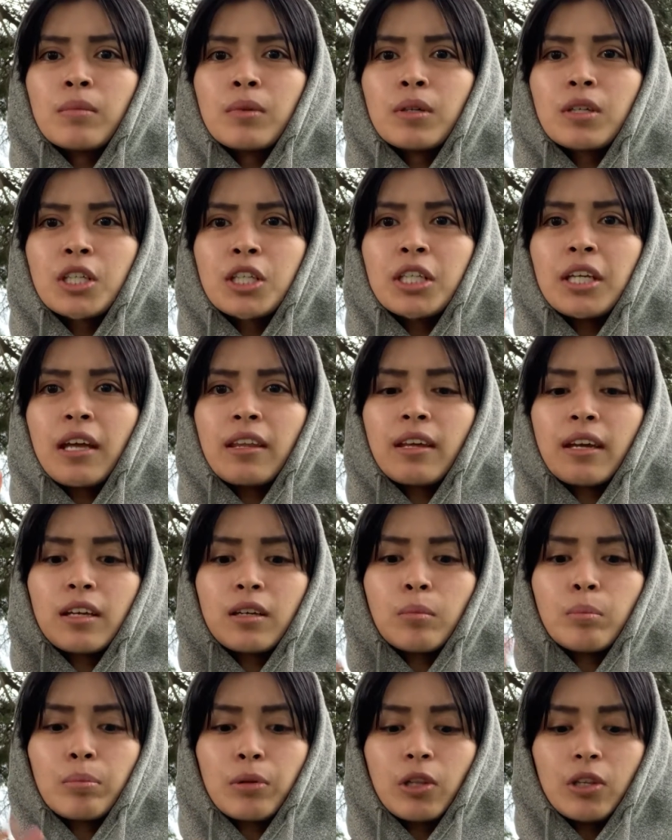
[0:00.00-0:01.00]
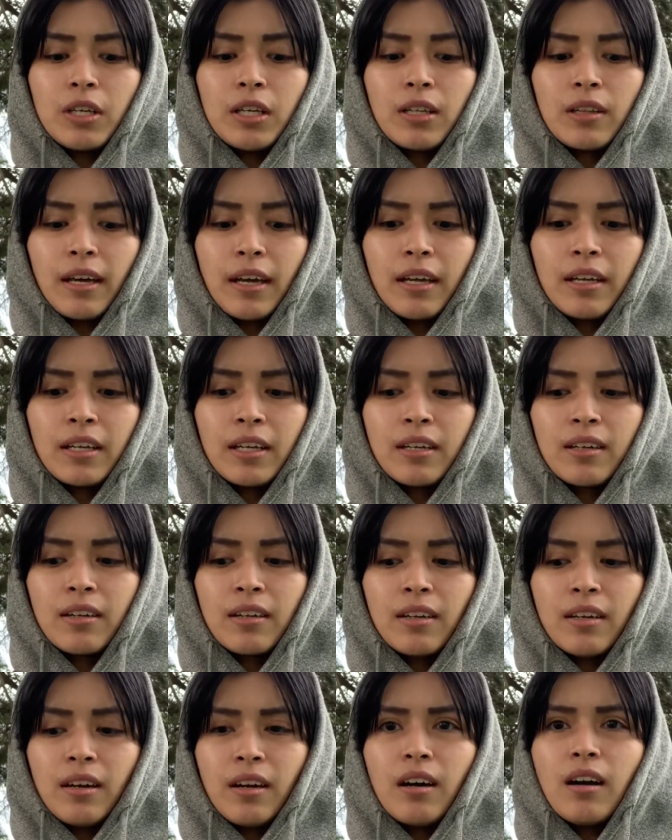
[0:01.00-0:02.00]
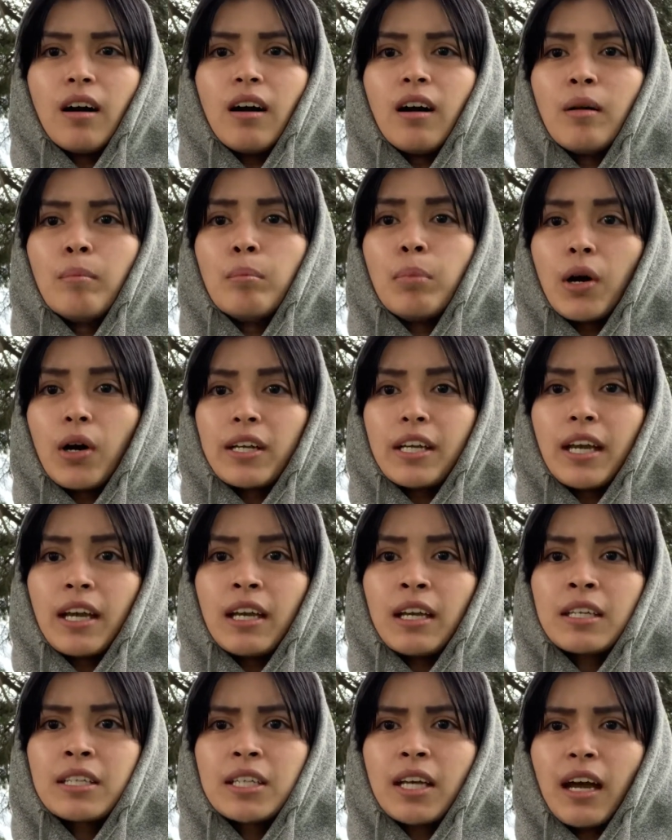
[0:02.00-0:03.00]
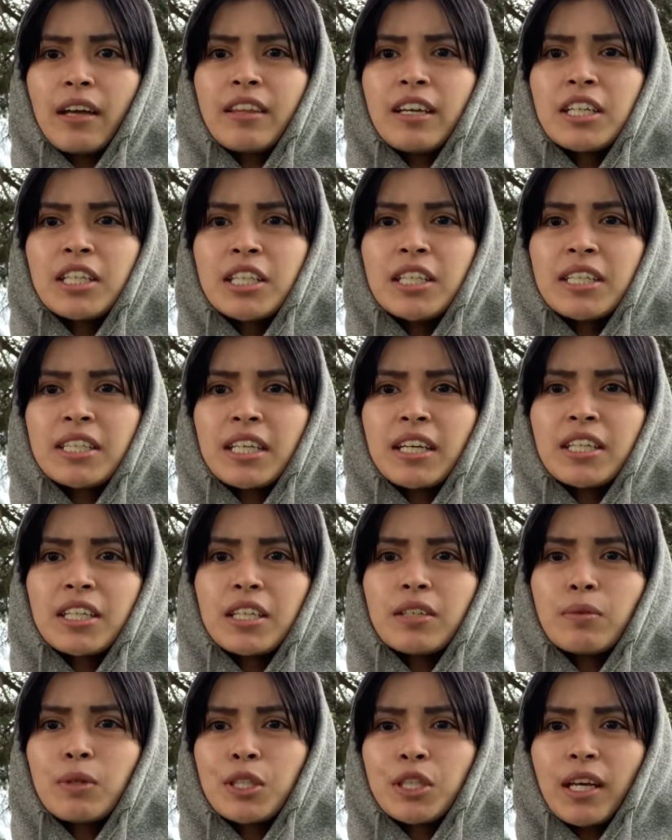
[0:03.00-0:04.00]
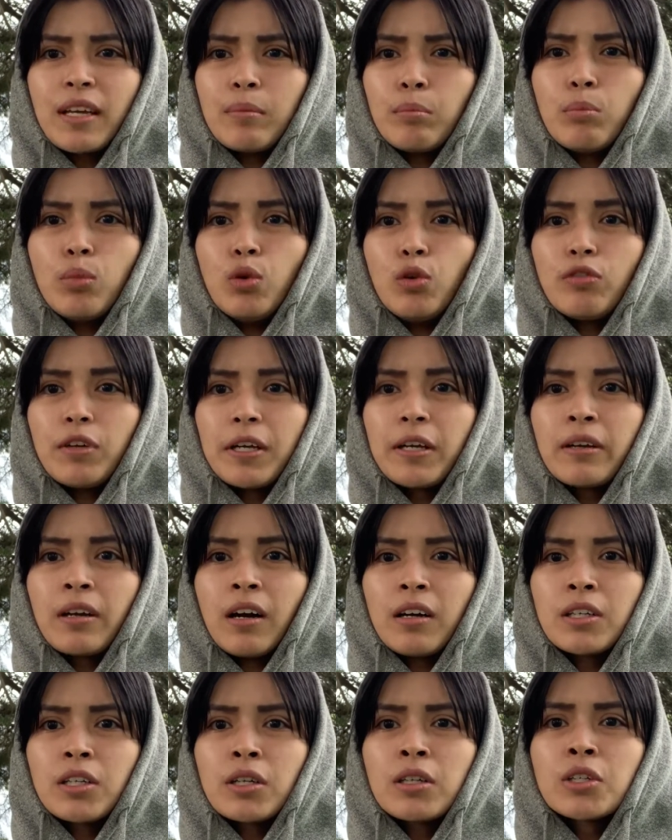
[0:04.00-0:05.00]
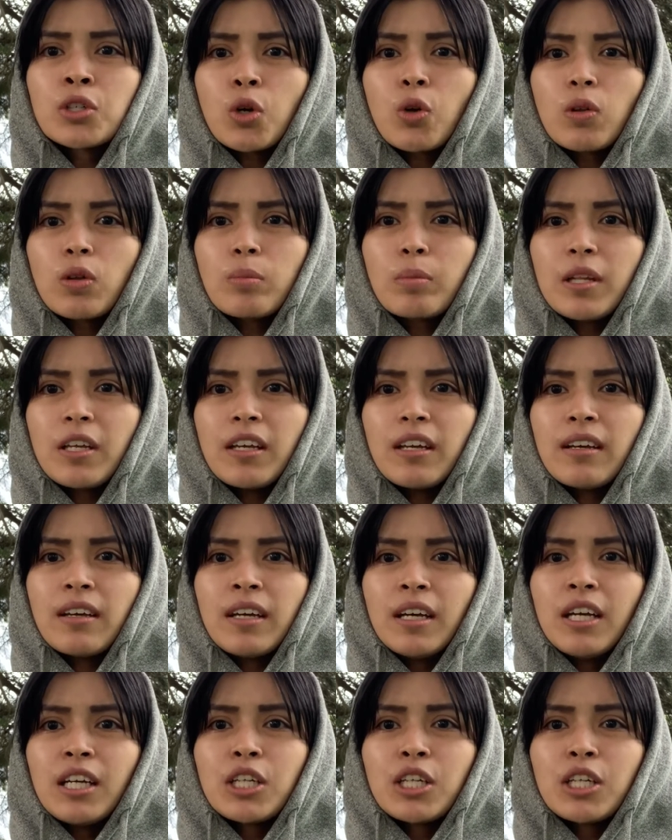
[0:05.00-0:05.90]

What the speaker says: She had like complete like body aches. I think she said she was like moving uncontrollably.